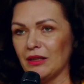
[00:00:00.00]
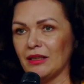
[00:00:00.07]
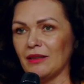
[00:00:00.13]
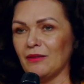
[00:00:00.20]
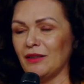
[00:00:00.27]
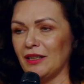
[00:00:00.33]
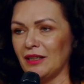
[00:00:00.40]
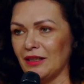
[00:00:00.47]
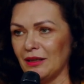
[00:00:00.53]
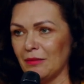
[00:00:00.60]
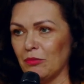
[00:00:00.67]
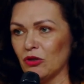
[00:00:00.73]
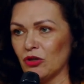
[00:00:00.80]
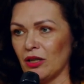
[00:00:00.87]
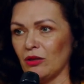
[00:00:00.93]
Our
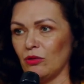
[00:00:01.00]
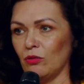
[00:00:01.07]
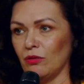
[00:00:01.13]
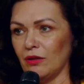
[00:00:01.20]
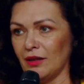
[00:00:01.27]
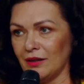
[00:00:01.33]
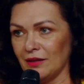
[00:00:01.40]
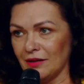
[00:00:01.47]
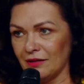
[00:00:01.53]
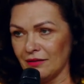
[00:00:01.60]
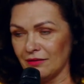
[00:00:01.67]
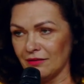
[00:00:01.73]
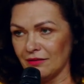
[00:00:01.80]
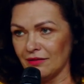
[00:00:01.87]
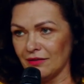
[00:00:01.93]
volunteers who are
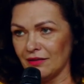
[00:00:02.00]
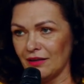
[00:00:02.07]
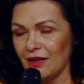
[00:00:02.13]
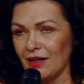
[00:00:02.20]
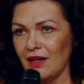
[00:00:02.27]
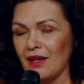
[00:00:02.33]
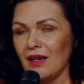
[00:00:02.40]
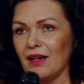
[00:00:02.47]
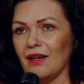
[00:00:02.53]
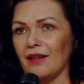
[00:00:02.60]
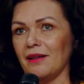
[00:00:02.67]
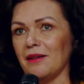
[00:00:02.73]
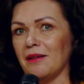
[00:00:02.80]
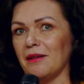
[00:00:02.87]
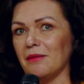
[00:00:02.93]
physicians, so they
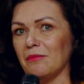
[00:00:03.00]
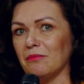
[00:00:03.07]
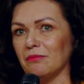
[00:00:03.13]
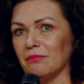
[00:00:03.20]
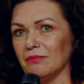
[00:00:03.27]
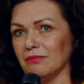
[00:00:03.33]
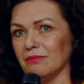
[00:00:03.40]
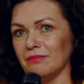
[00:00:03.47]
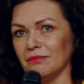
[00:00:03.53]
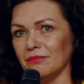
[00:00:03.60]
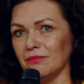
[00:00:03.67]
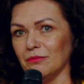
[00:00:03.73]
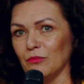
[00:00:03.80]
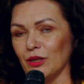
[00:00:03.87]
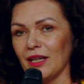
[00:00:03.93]
have their jobs,
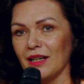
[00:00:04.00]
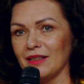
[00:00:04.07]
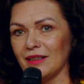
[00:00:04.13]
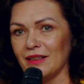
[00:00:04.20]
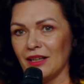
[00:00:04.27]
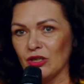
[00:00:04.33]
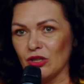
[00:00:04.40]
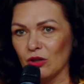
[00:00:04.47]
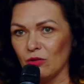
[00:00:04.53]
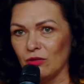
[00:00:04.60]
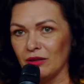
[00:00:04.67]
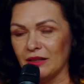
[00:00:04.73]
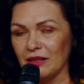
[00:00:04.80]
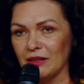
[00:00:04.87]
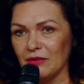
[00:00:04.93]
they
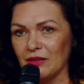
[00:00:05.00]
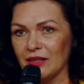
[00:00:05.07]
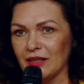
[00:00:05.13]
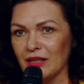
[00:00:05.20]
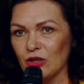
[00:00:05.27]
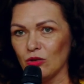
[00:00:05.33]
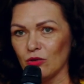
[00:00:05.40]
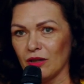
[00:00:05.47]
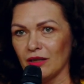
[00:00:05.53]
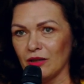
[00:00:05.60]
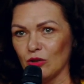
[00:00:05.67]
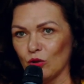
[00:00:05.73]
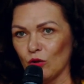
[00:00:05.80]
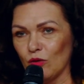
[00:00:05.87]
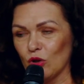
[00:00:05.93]
uh, do their
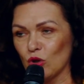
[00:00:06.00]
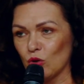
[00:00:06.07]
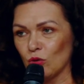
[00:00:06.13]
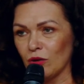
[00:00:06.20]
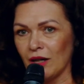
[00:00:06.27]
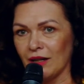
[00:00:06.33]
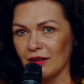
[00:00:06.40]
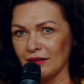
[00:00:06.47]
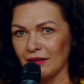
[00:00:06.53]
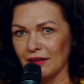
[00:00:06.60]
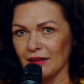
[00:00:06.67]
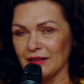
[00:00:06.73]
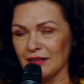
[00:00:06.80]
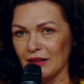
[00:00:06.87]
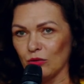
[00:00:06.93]
shift during the
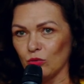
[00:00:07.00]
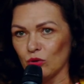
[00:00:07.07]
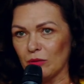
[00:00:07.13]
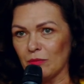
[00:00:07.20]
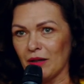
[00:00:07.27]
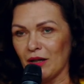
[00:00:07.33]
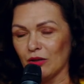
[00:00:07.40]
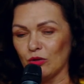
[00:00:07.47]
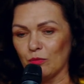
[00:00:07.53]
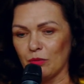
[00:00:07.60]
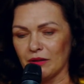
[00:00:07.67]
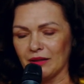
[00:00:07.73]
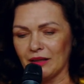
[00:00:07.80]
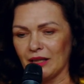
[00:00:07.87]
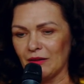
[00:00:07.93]
day, they
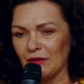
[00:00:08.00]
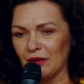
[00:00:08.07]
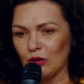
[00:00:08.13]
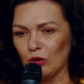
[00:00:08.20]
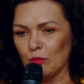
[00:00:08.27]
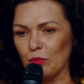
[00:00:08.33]
do the shift